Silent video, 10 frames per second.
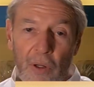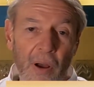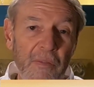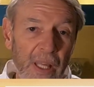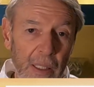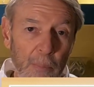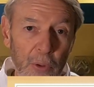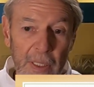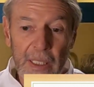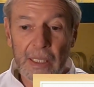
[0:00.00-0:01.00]
uh,
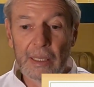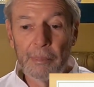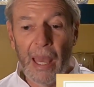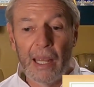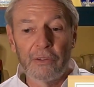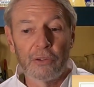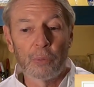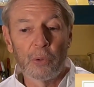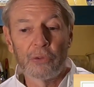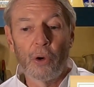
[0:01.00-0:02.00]
available in the
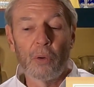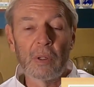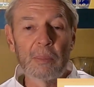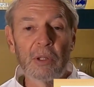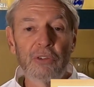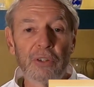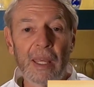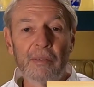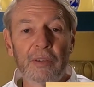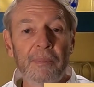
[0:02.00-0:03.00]
packages where it's already been
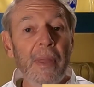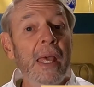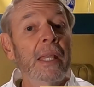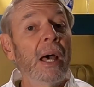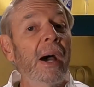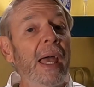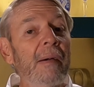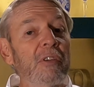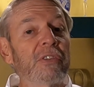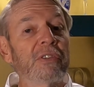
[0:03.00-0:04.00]
shaped. Now I
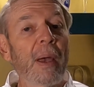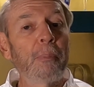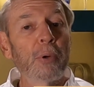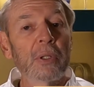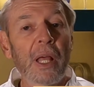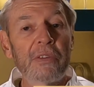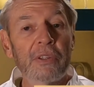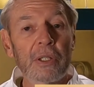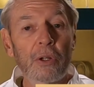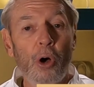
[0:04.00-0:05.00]
have a separate
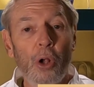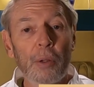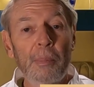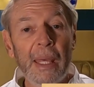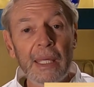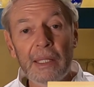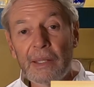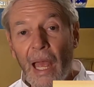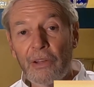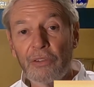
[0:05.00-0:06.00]
lesson called
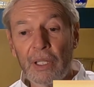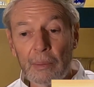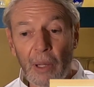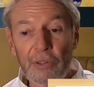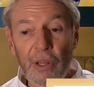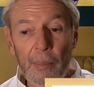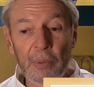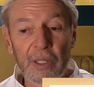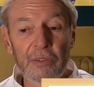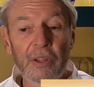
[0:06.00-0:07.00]
Making Dashi in my
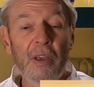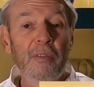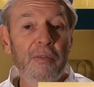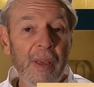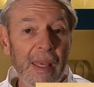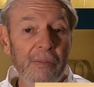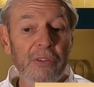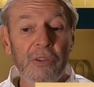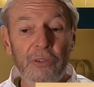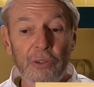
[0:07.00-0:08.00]
Japanese
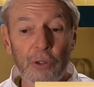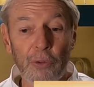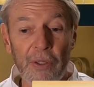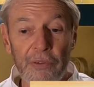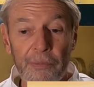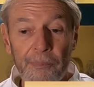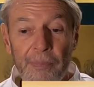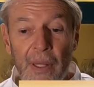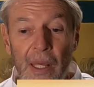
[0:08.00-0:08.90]
Faves series.